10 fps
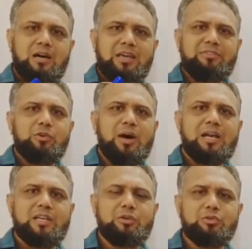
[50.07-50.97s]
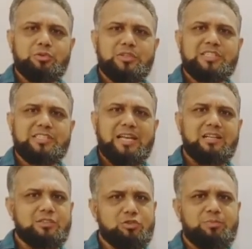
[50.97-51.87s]
if you are new to this
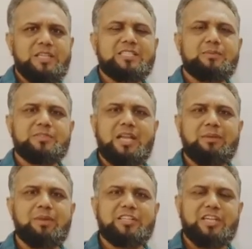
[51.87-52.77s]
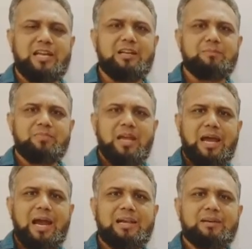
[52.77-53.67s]
channel, so please subscribe my channel
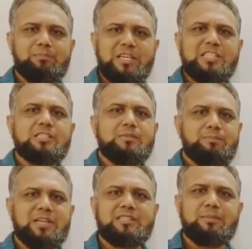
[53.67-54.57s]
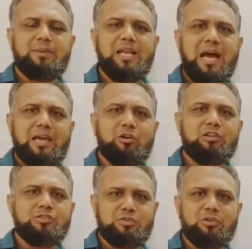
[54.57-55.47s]
and please press the bell
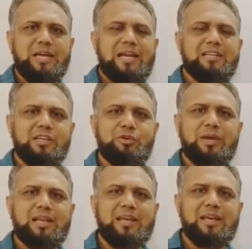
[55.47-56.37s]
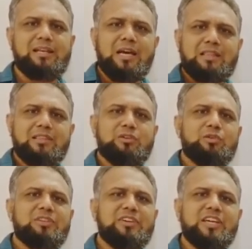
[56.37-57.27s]
icon so that you can get the
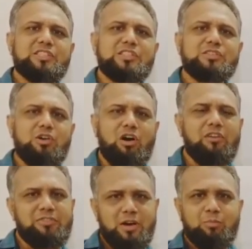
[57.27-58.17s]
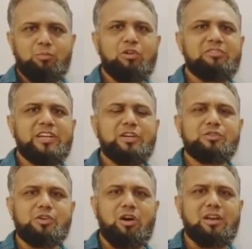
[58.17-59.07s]
notifications of more
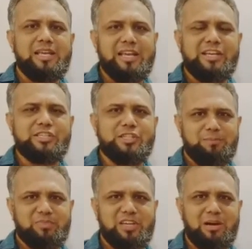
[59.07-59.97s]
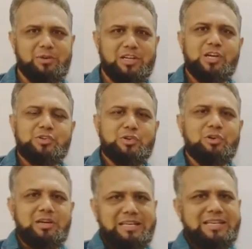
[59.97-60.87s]
videos on English grammar.
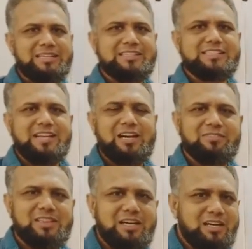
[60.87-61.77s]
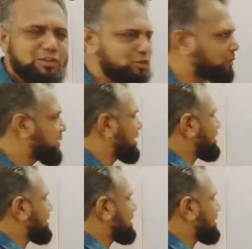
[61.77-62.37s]
So let us start with the topic.